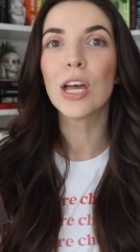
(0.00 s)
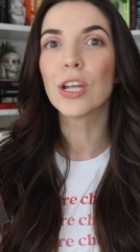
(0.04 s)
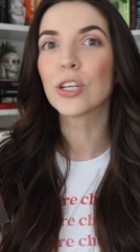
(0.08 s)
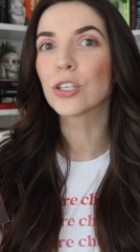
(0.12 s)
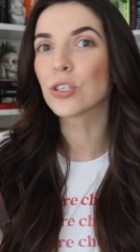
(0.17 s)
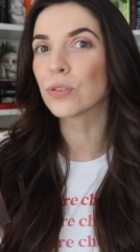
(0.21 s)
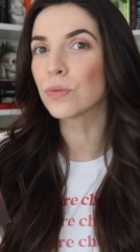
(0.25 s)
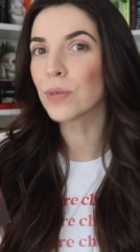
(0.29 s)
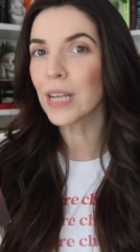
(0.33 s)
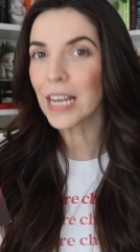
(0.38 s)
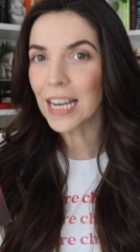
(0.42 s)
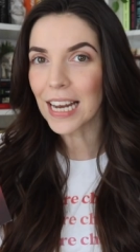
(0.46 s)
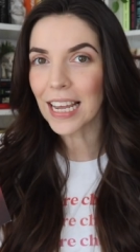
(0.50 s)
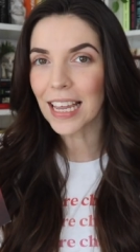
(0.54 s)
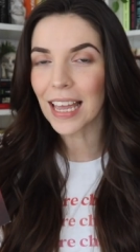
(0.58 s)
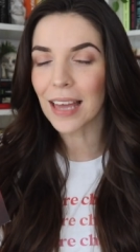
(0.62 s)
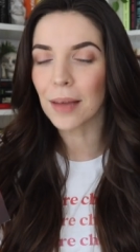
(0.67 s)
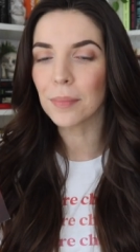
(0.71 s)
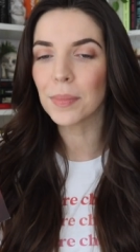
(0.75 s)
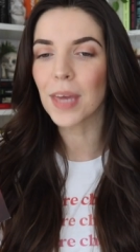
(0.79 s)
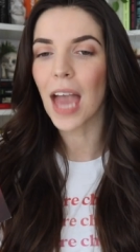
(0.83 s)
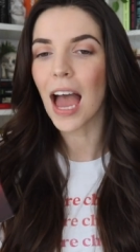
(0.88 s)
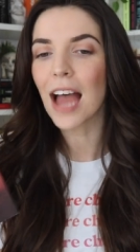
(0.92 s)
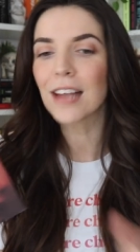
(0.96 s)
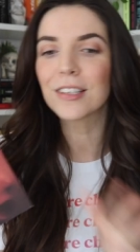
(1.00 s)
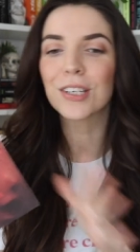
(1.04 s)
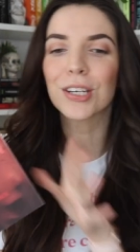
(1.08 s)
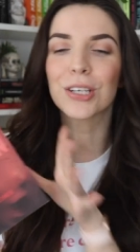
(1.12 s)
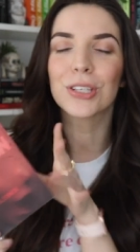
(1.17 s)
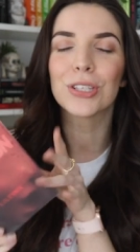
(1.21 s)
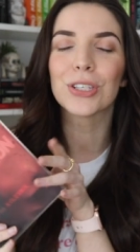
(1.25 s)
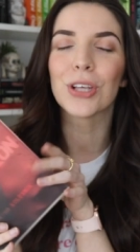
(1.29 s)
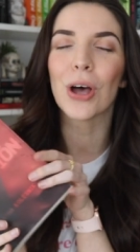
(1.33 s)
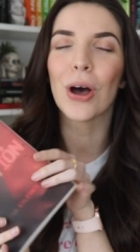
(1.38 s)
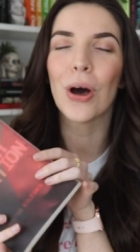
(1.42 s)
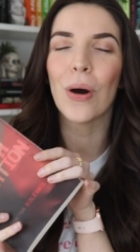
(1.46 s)
to reading him yet,
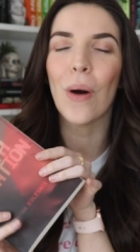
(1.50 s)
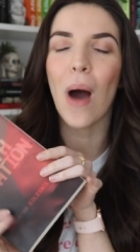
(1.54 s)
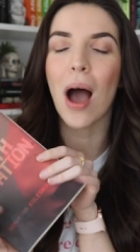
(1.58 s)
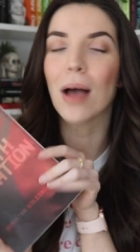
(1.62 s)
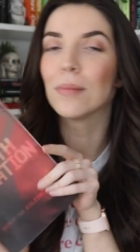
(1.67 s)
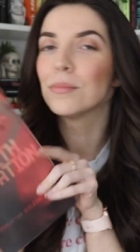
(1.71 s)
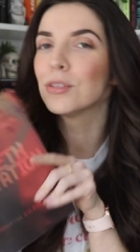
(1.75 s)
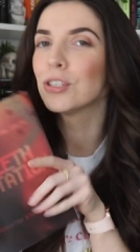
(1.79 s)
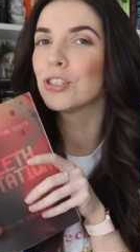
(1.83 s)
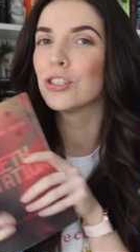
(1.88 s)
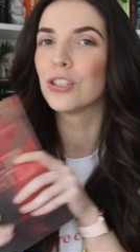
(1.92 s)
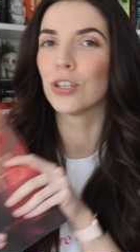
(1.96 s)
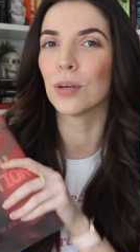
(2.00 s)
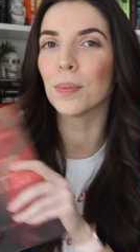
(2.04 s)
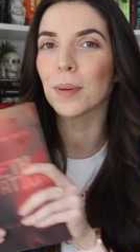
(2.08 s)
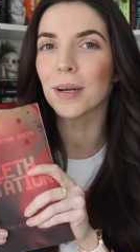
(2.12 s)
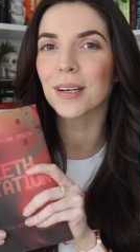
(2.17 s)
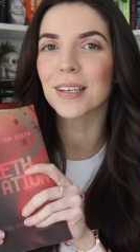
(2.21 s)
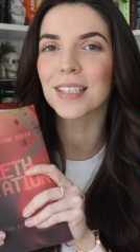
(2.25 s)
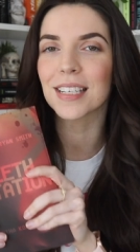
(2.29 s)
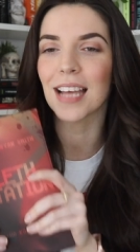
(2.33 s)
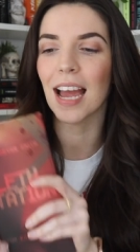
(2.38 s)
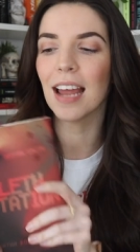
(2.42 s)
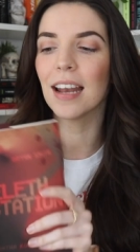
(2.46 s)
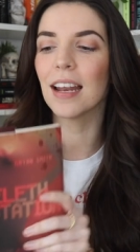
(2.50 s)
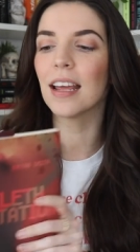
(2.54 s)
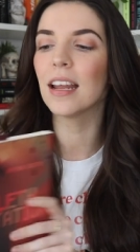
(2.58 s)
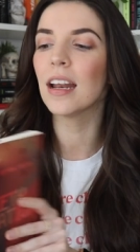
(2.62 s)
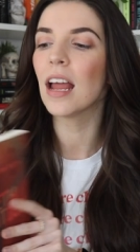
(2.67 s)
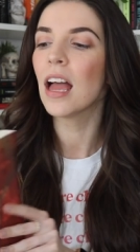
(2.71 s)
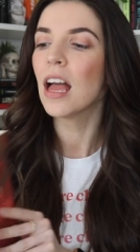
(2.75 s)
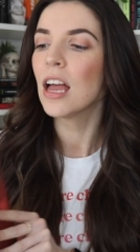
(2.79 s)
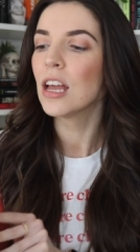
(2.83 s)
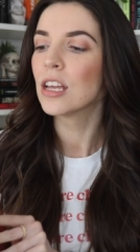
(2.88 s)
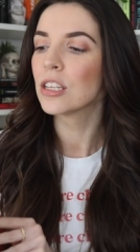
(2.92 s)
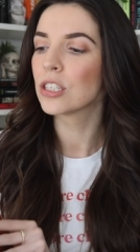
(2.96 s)
so I'm super excited.